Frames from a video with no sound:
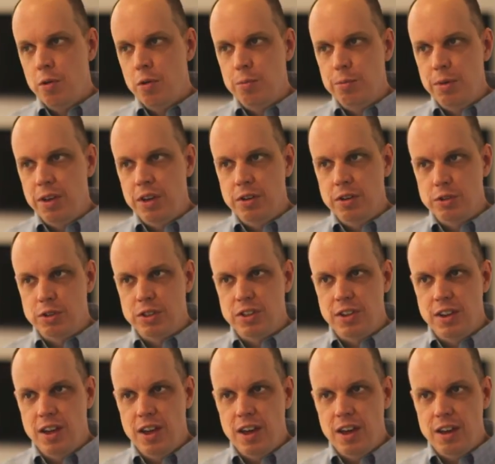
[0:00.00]
because
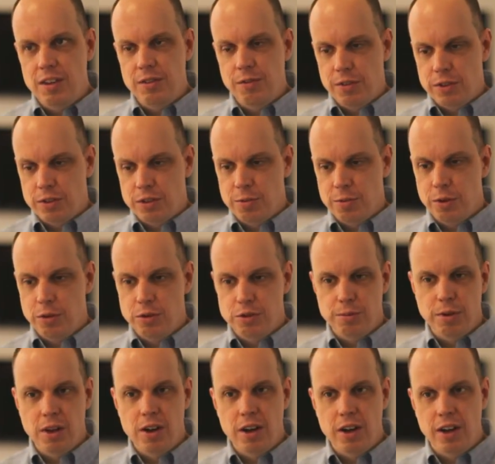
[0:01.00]
today, for someone who's
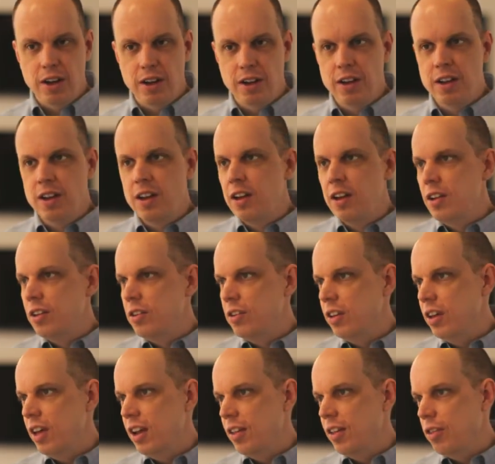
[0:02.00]
blind, to
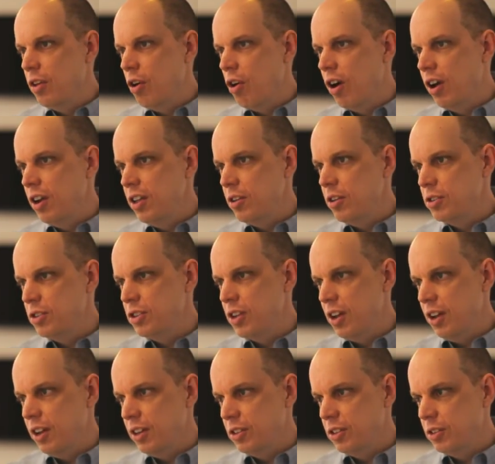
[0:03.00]
get at the audio
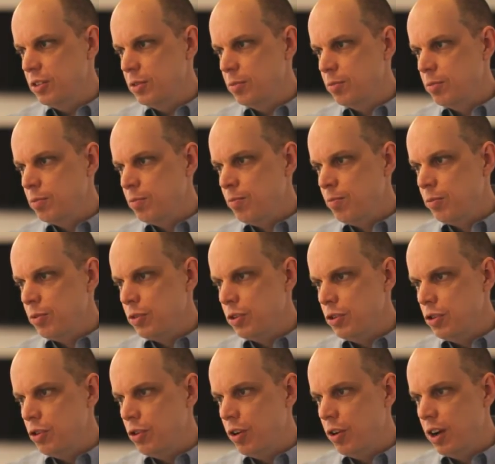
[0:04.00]
settings to
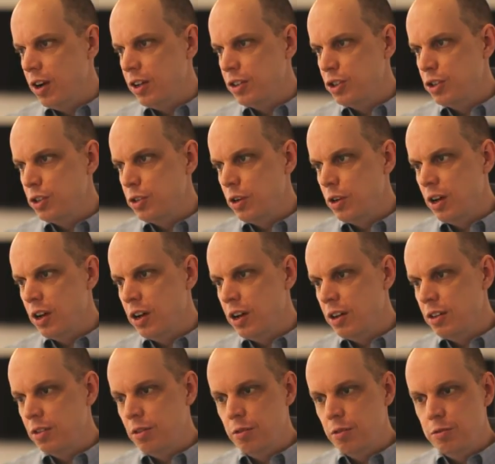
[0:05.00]
turn on
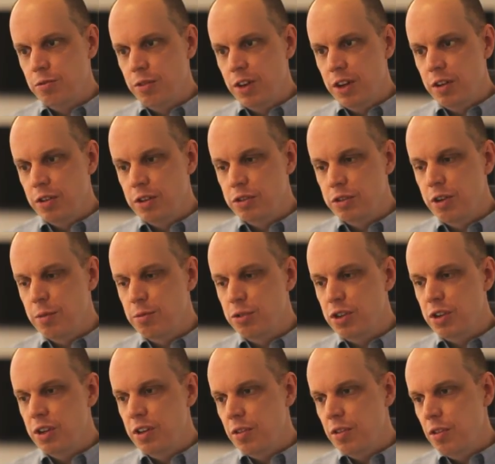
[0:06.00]
uh, video
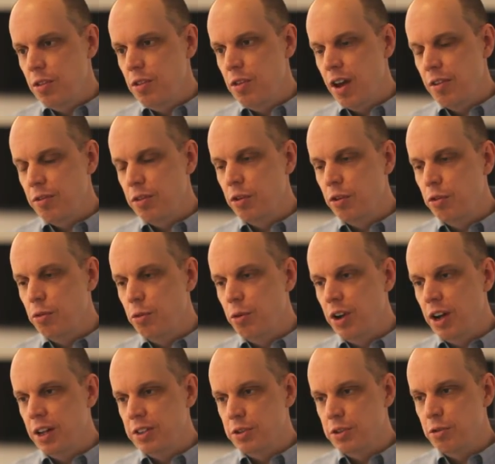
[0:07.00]
description, you have to go through an
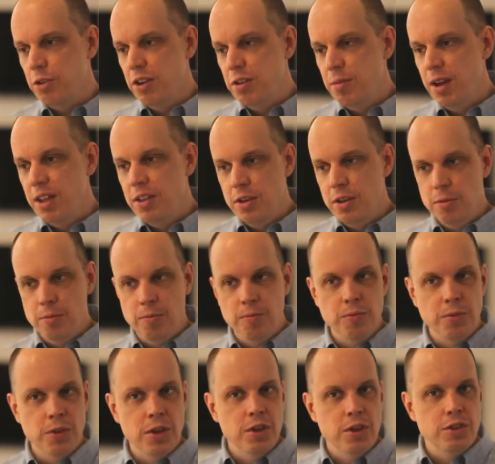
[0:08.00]
on-screen menu.
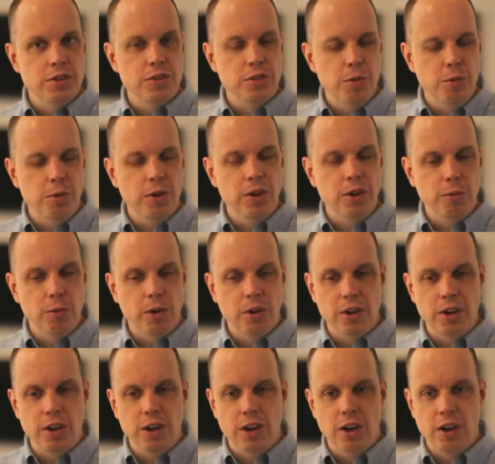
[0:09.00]
So we're
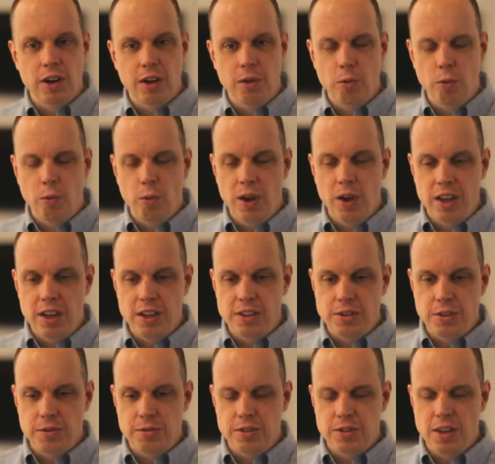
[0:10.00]
working on ways
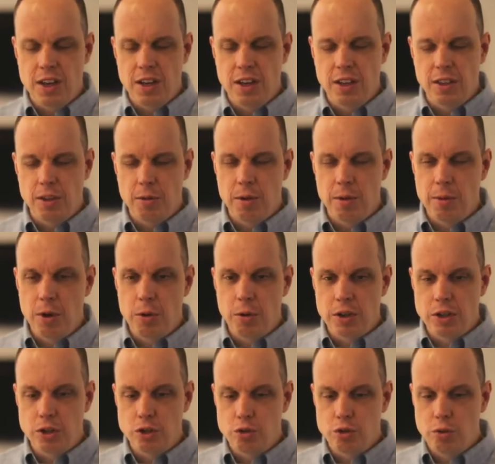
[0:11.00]
of taking the remote
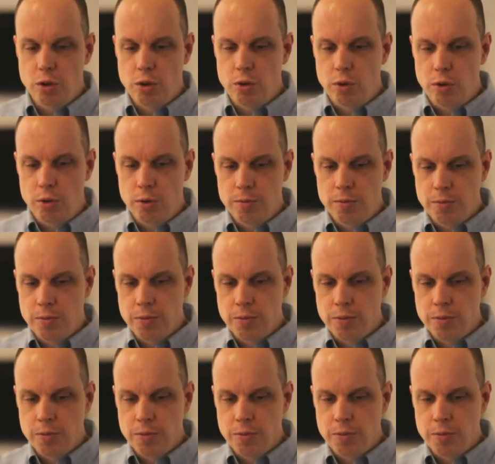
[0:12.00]
control